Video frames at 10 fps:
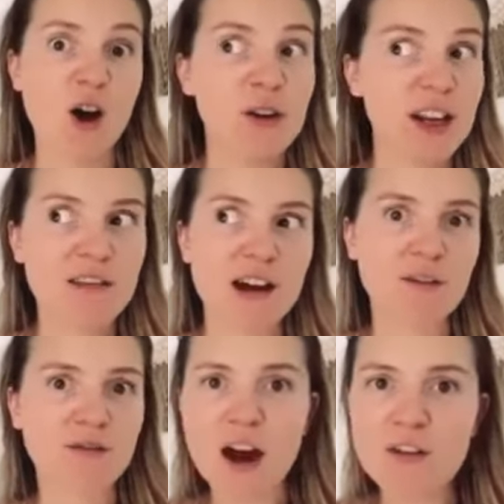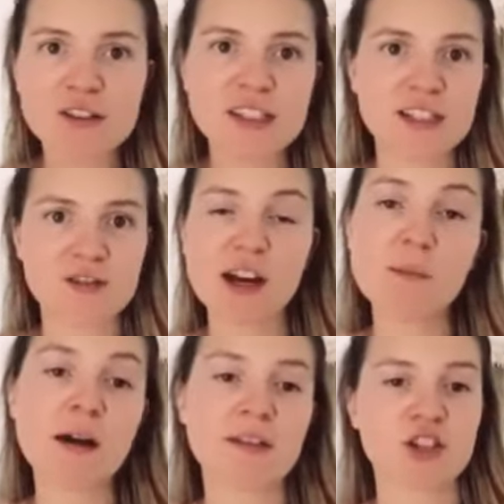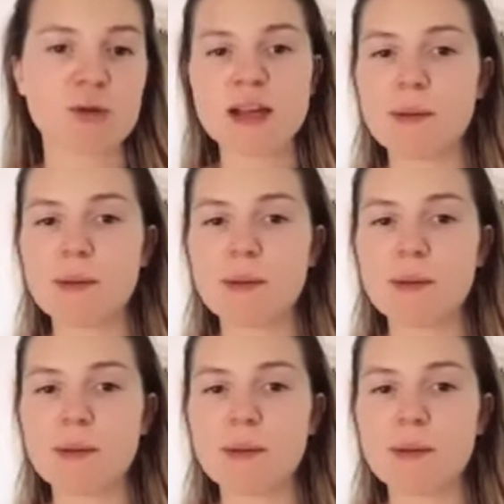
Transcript: only around 5 or 6 grand a month. She